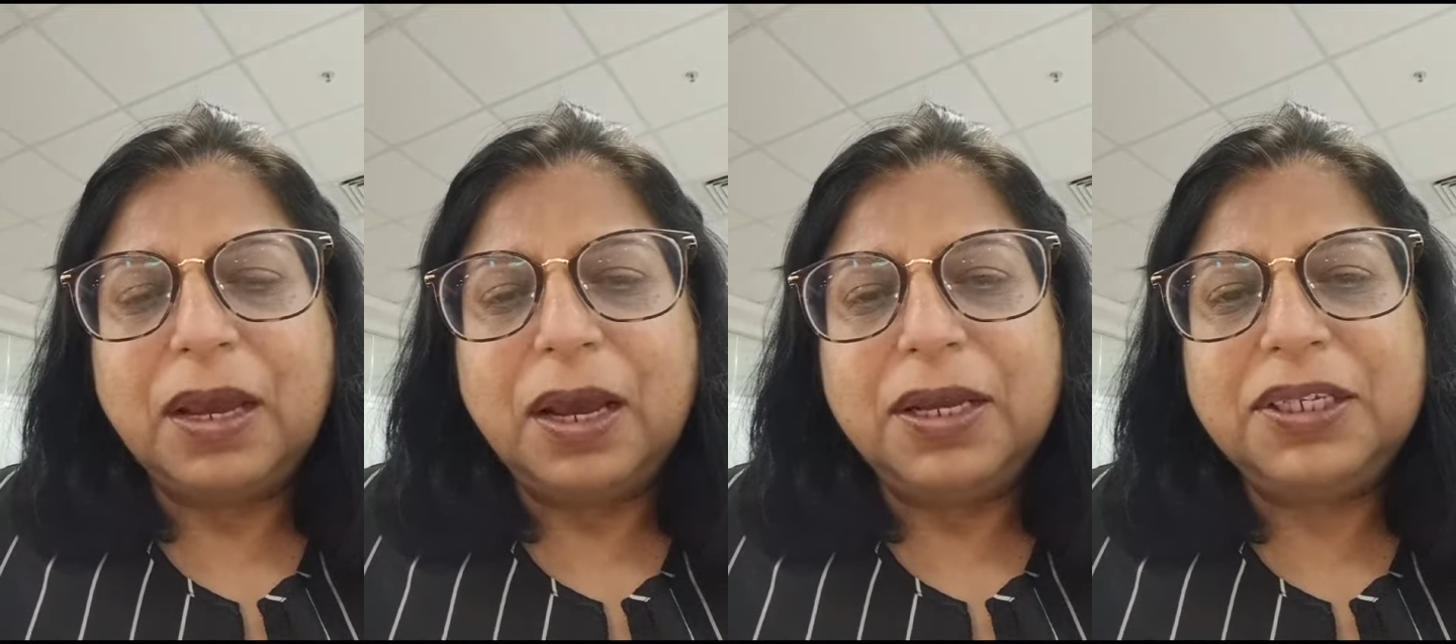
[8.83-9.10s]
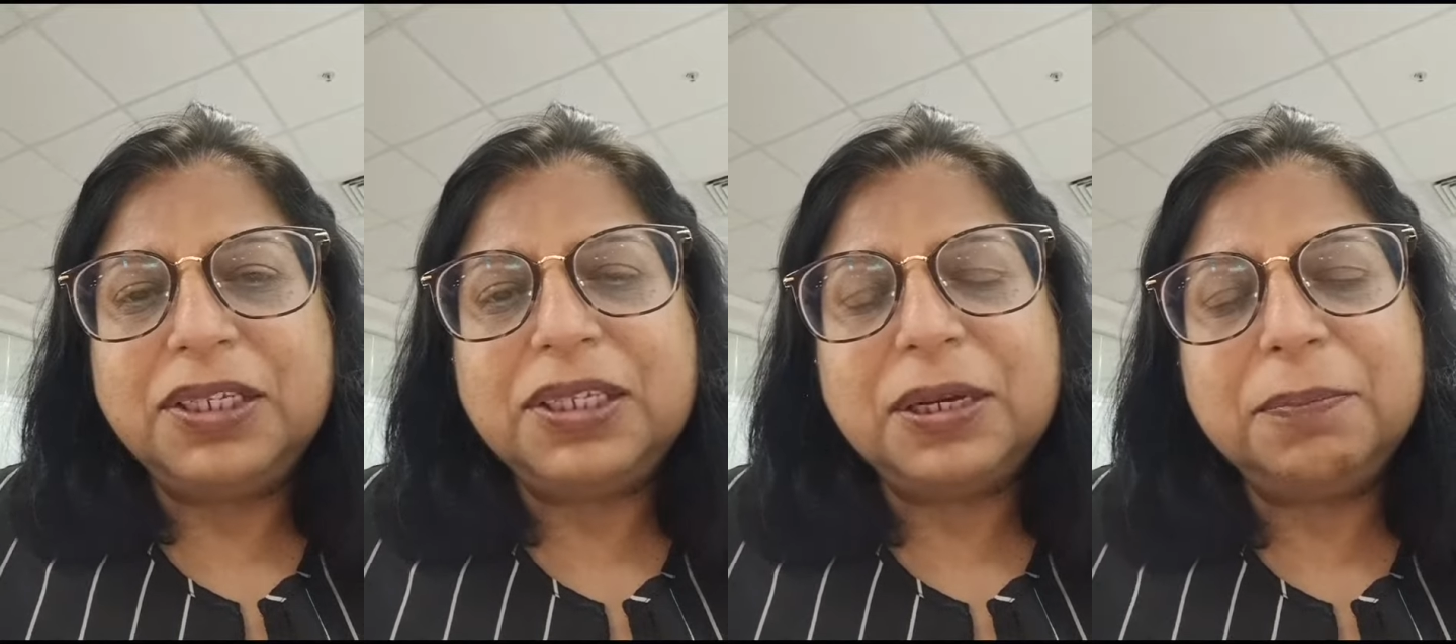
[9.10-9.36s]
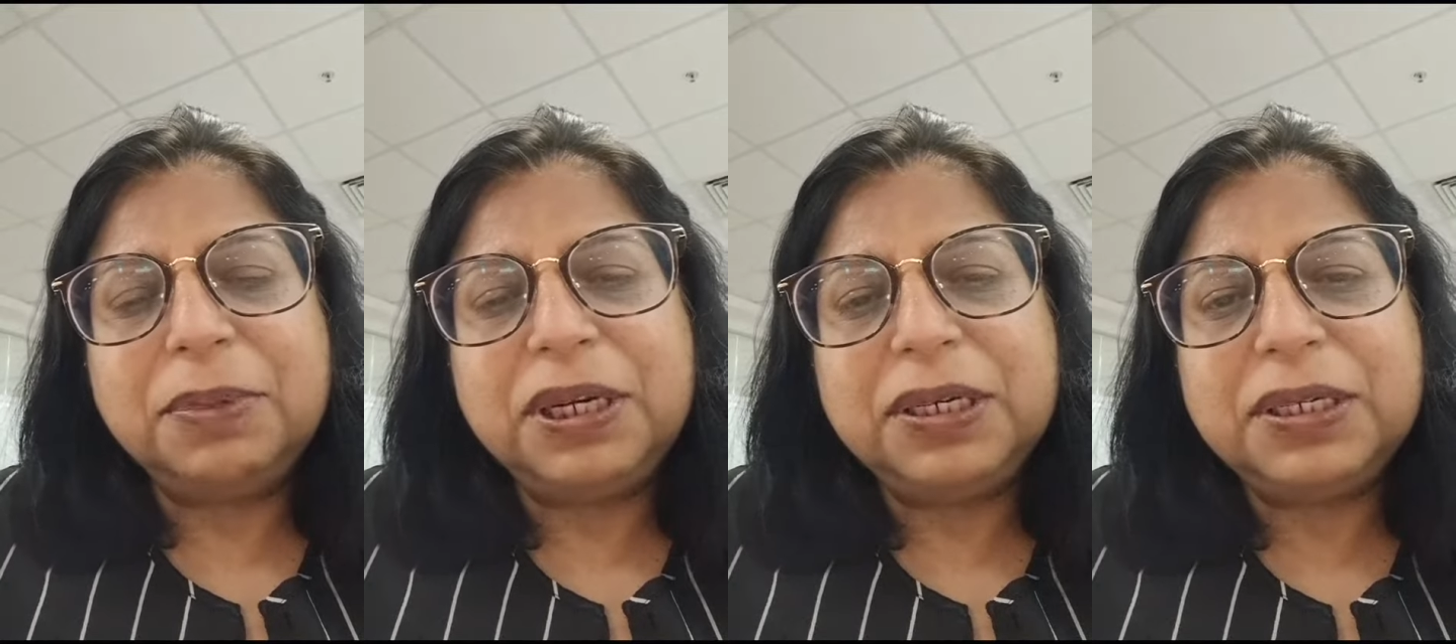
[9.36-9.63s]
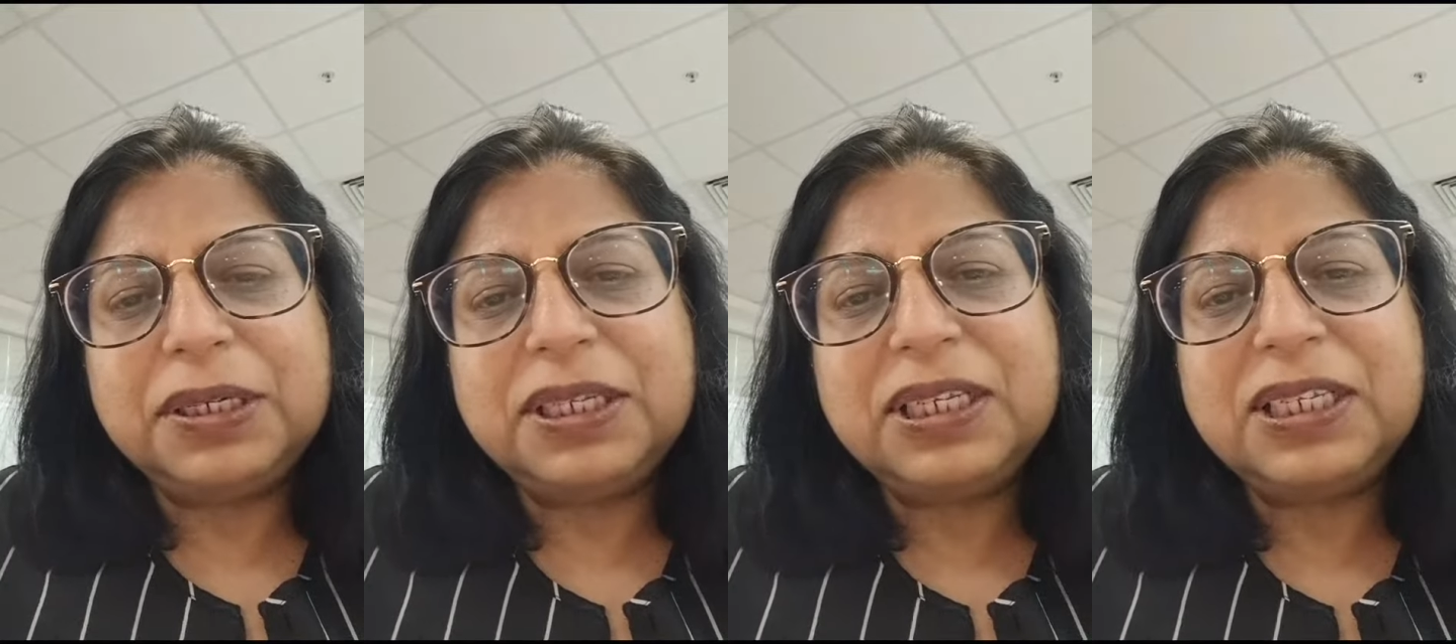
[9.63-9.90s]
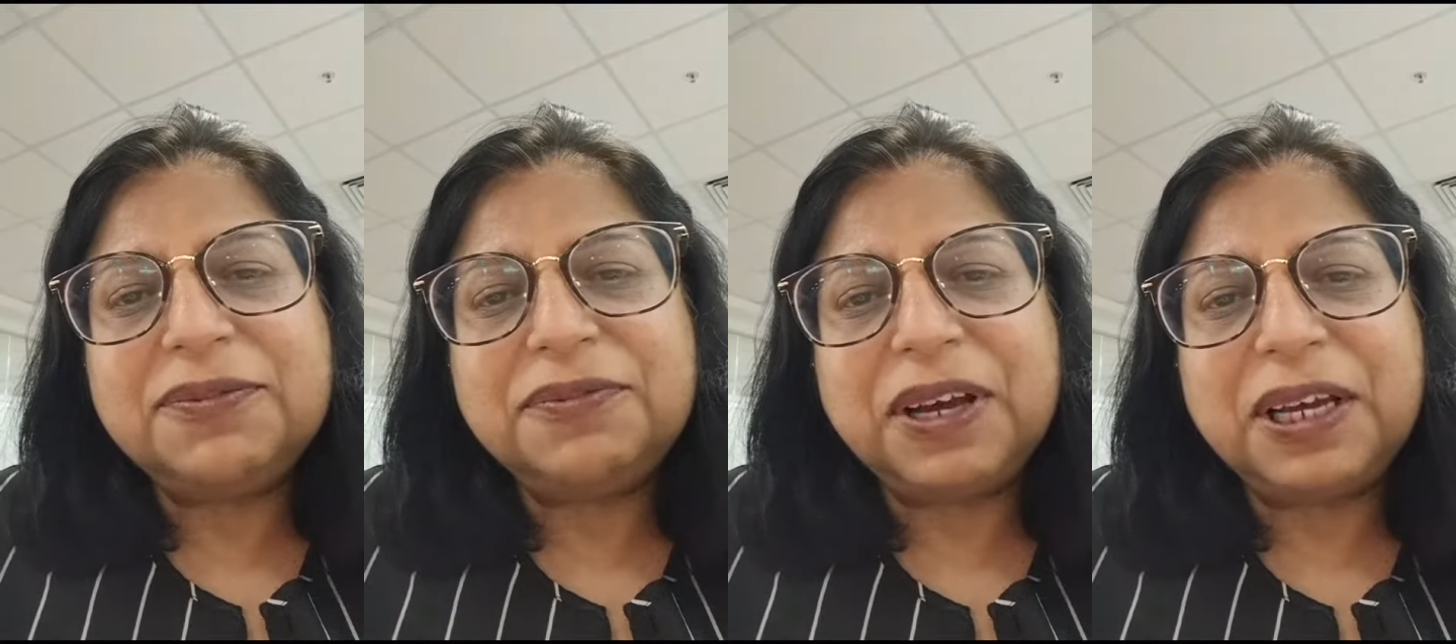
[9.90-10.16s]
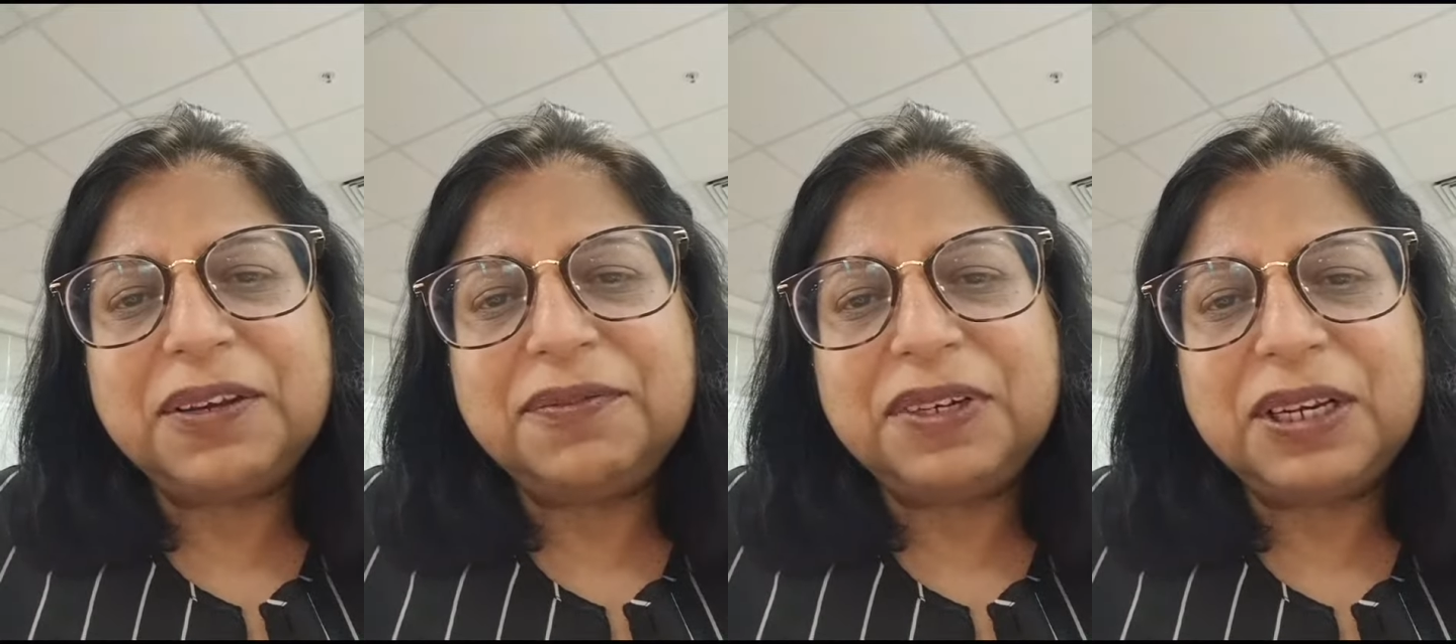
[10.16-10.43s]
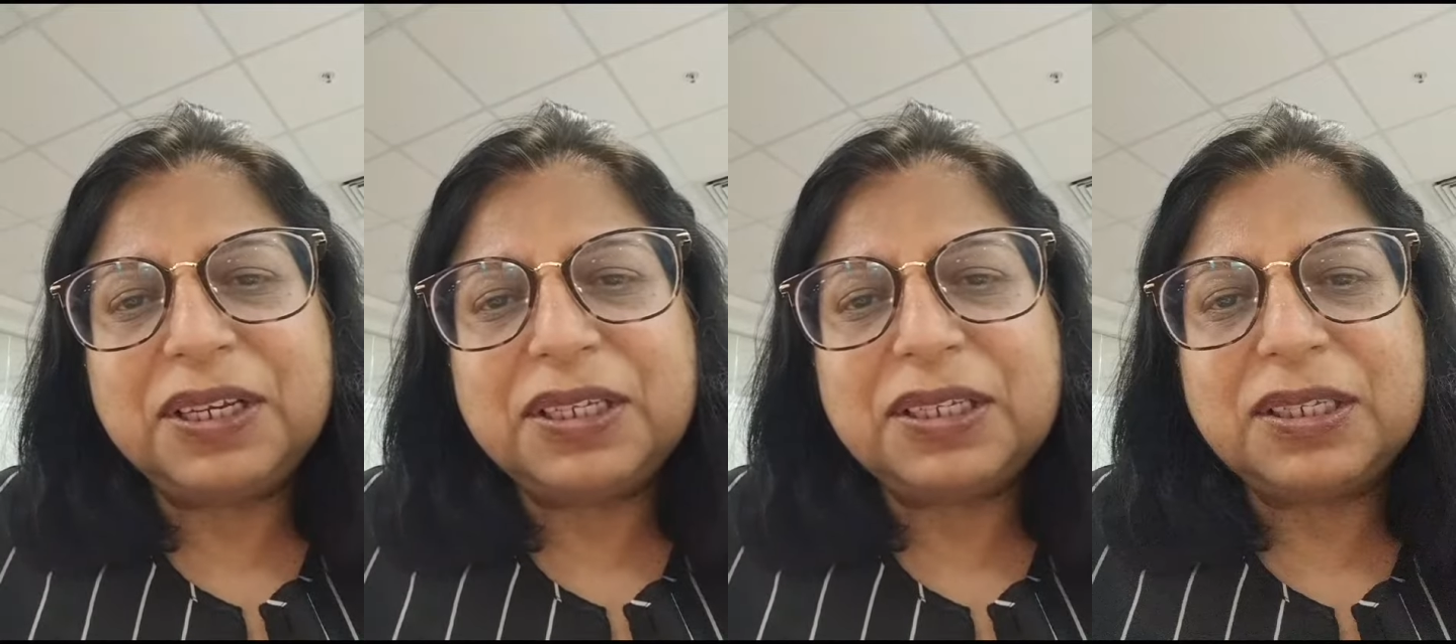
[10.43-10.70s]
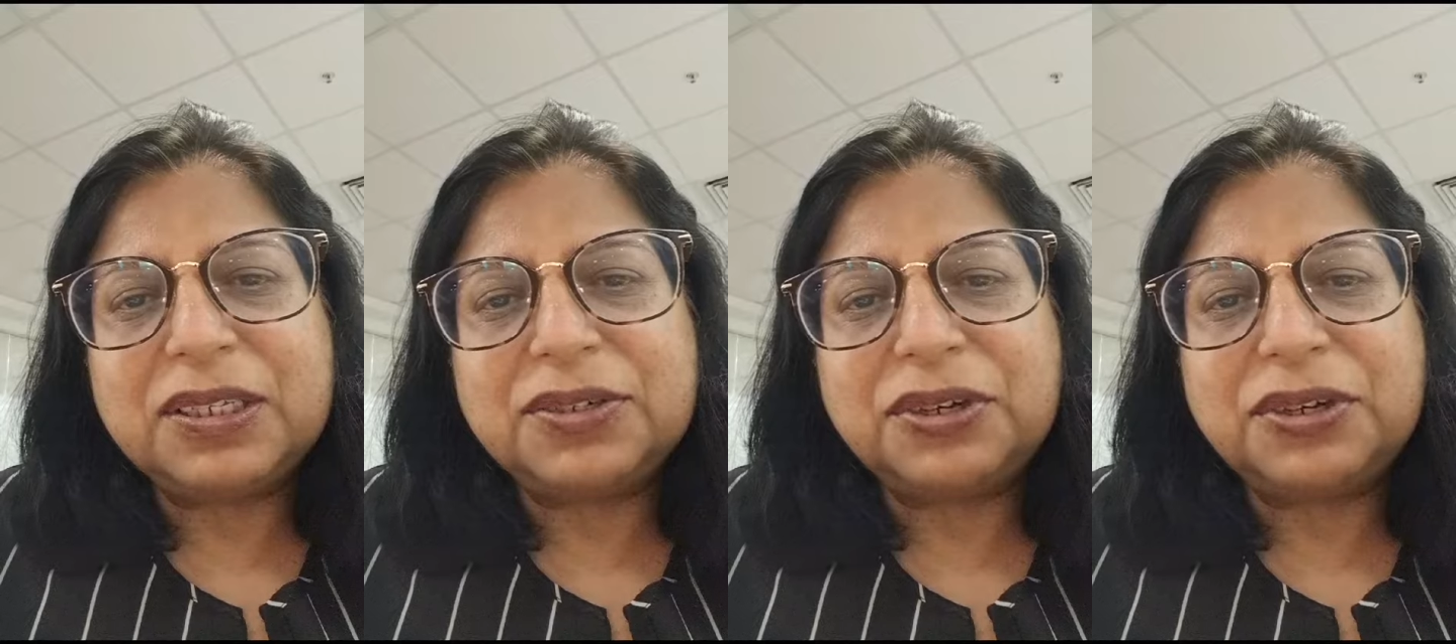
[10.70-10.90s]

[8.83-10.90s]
I just completed these 5 days